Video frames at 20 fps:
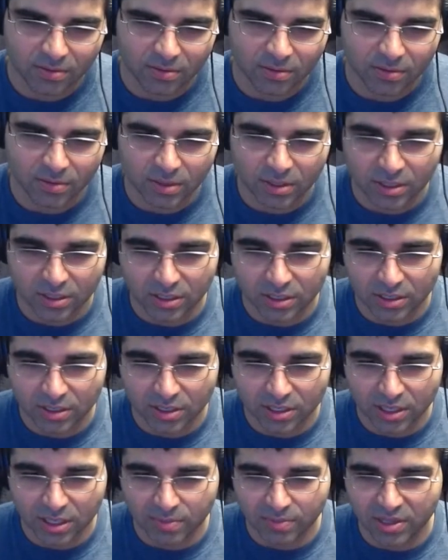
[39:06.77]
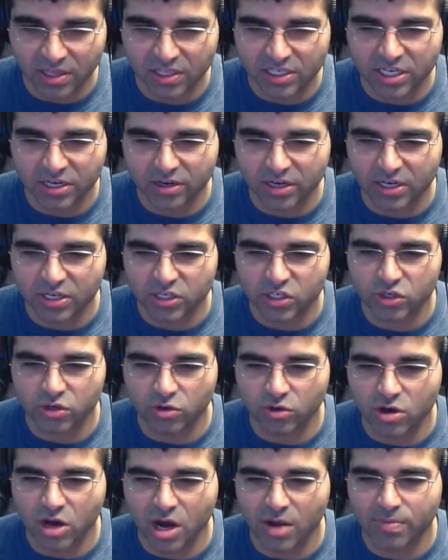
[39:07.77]
The military-industrial
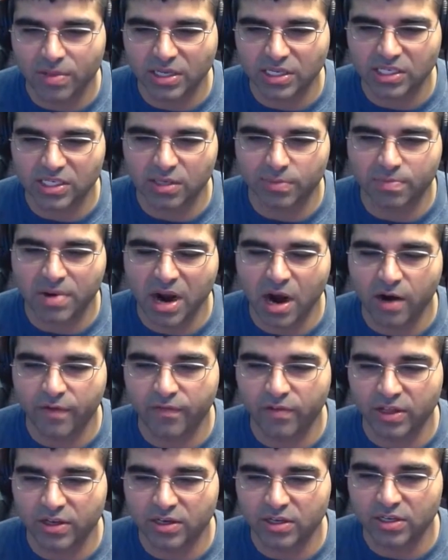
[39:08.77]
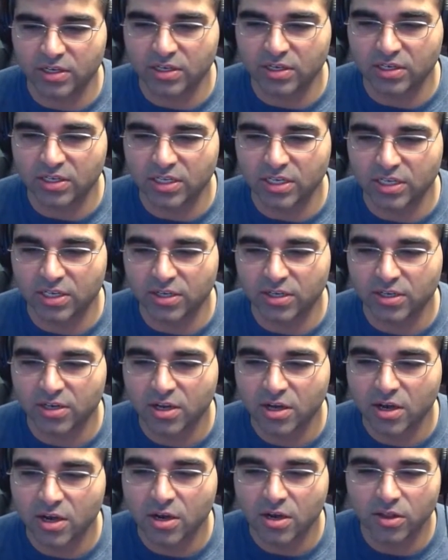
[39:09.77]
complex is a powerful entity indeed.
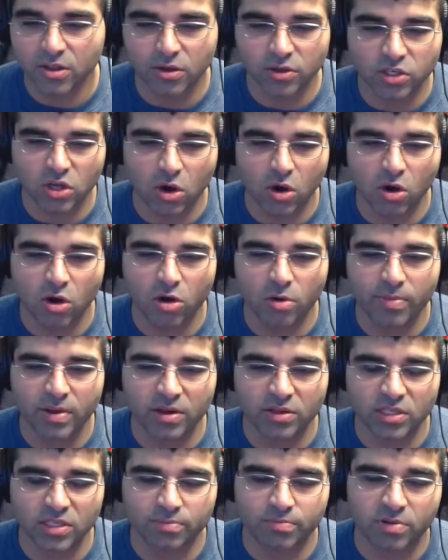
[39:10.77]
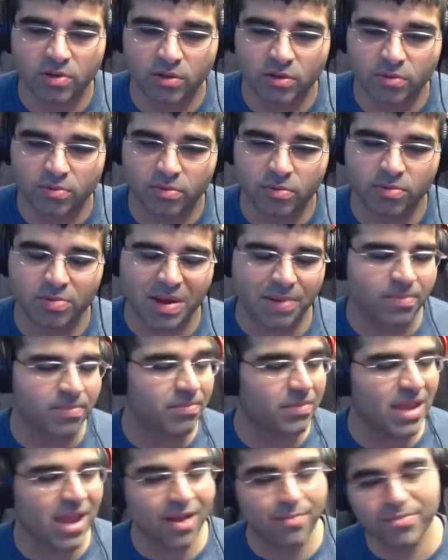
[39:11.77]
Those oil barons and political puppets.
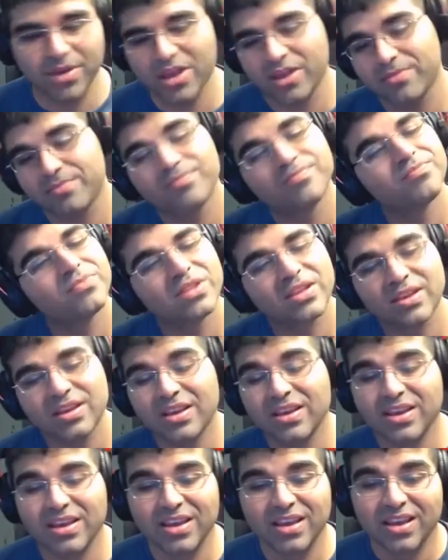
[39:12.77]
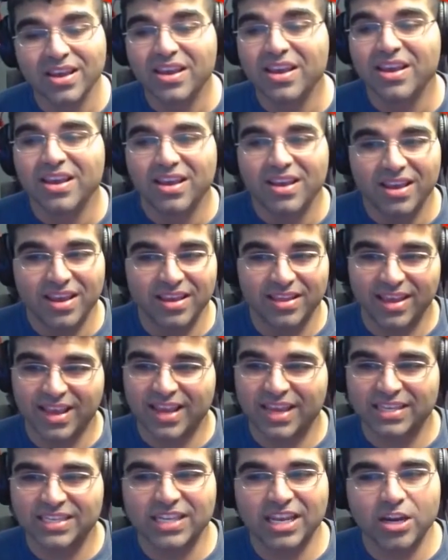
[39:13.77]
Yep, man. And like
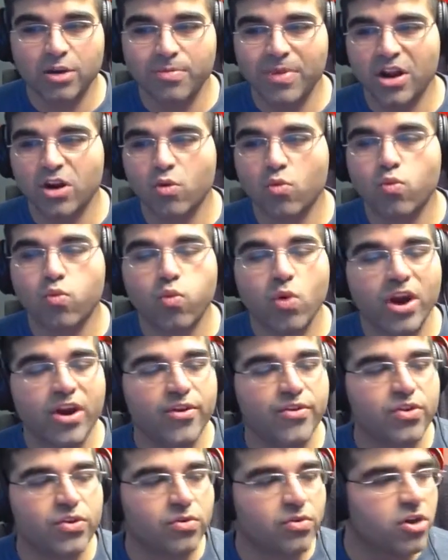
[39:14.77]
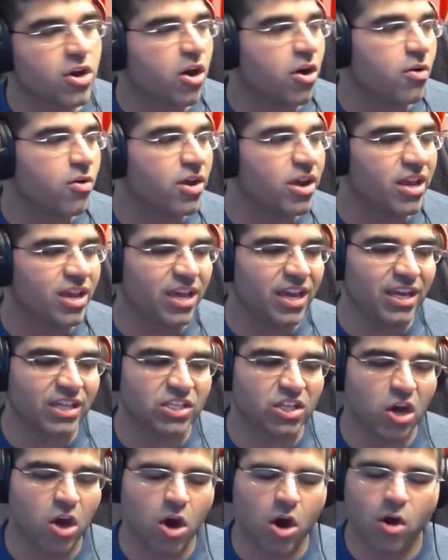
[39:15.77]
I said, no matter where you go, it's
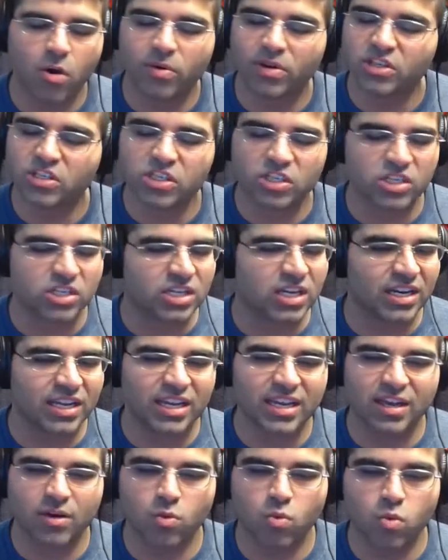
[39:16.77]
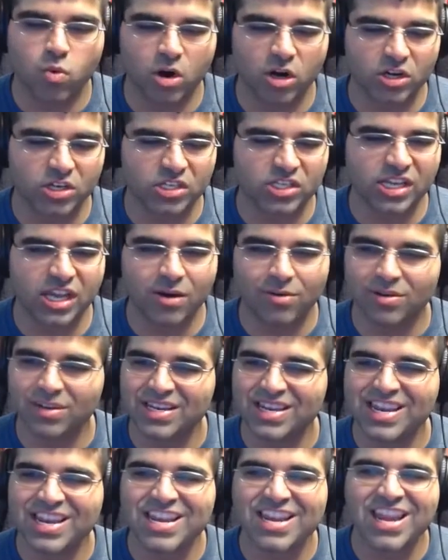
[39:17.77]
always just going to get worse. It will
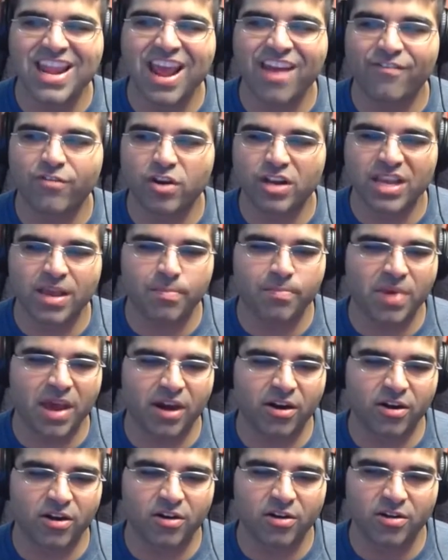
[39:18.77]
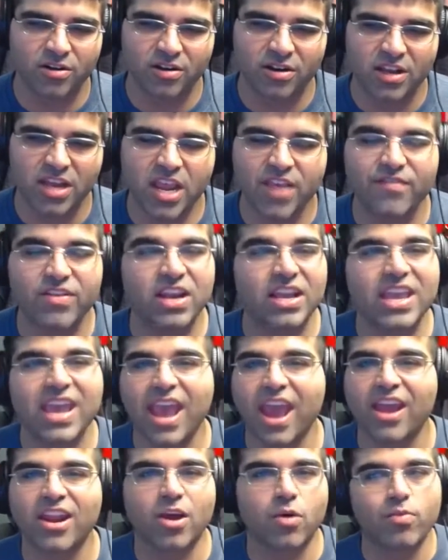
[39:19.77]
never get better. Even in
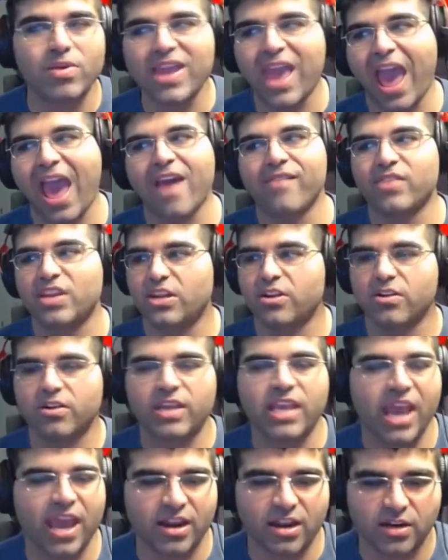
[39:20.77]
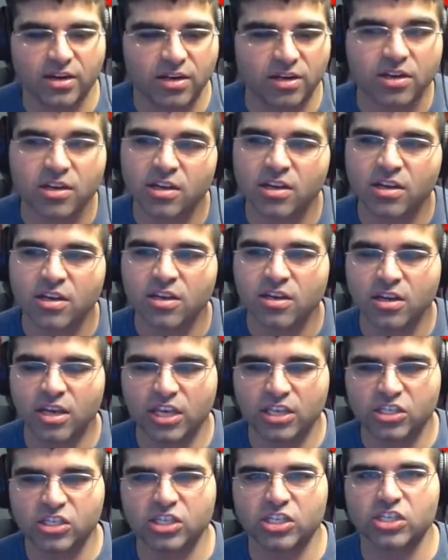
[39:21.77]
Canada, we have it here in Canada.
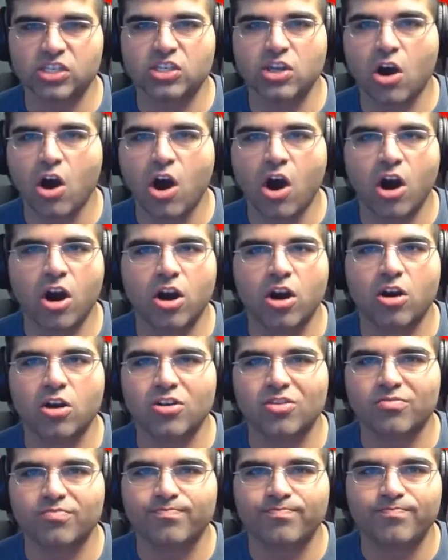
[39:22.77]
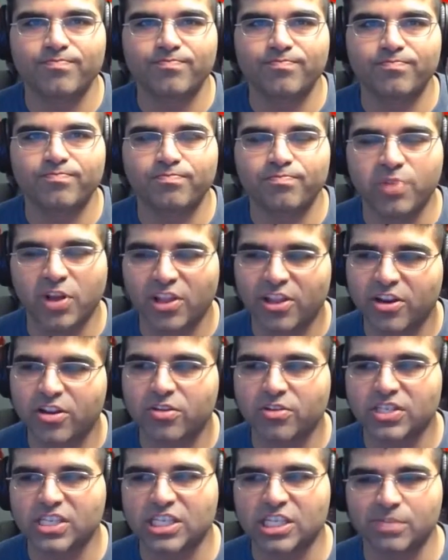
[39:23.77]
It's just our political
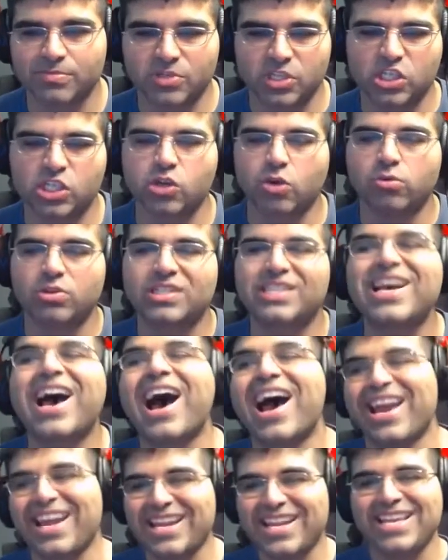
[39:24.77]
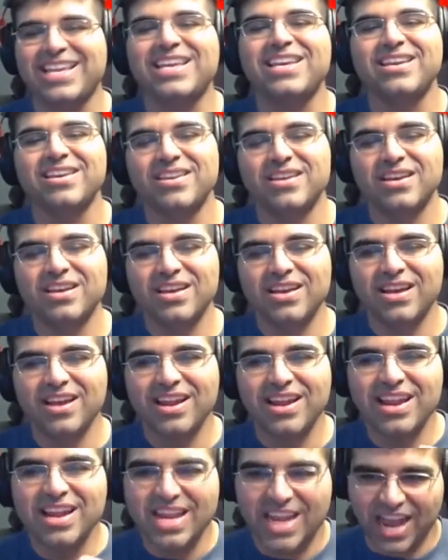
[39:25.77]
system is so tiny
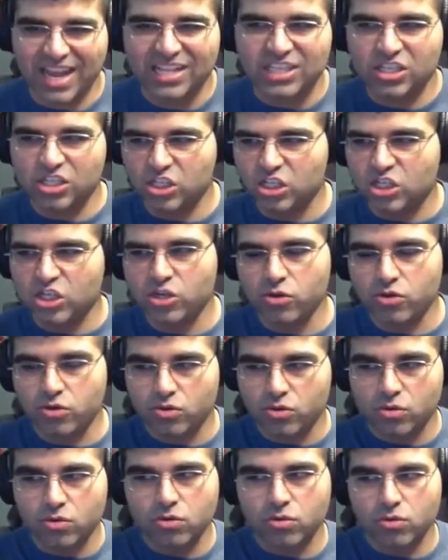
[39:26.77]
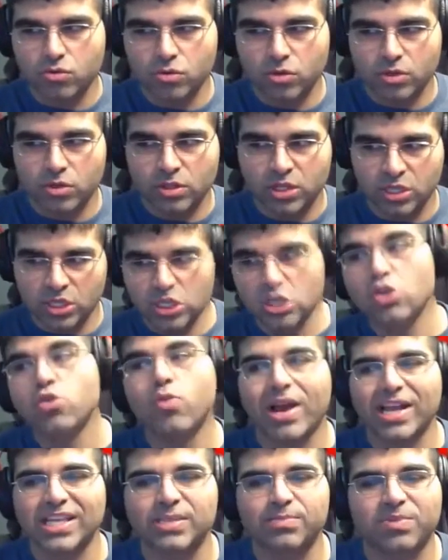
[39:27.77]
next to the
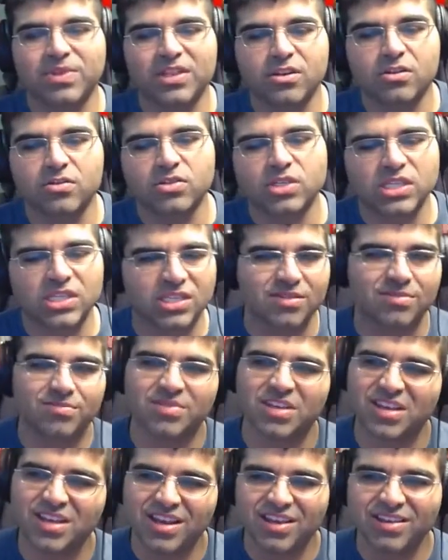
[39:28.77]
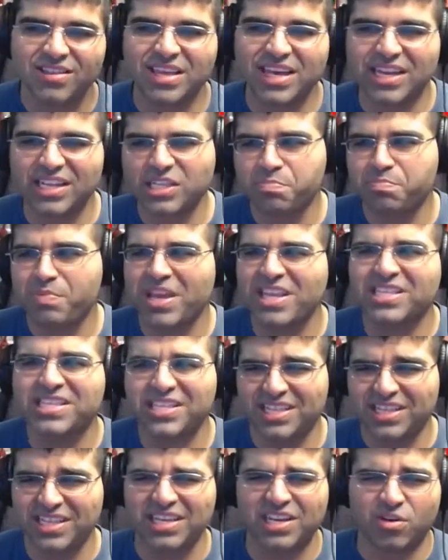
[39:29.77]
U.S. political system that it's
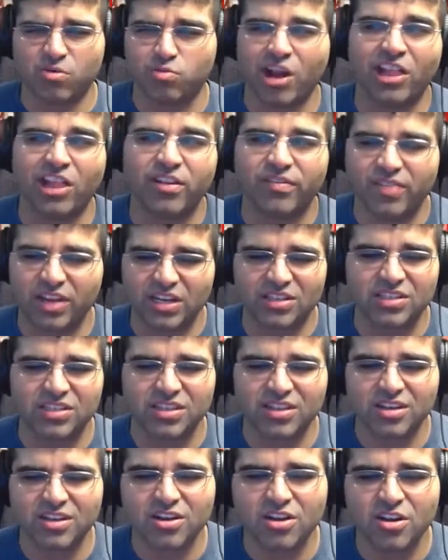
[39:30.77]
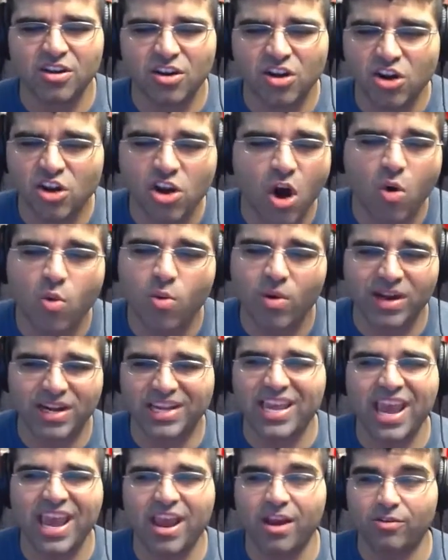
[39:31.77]
basically irrelevant. No one
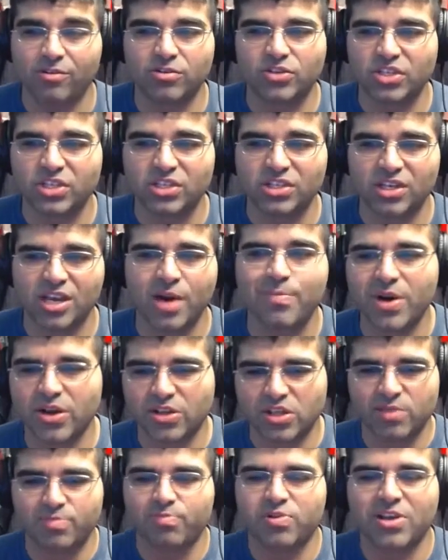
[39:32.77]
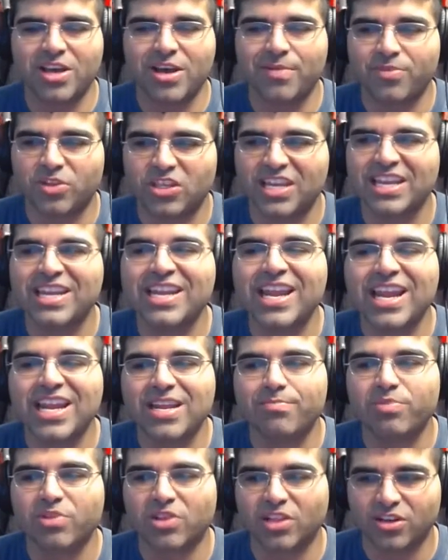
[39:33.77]
cares about the
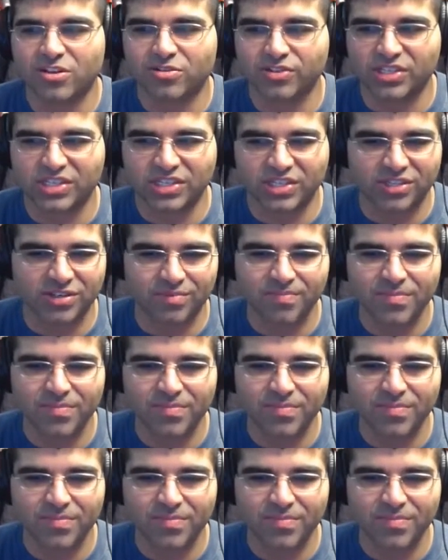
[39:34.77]
Canadian political system.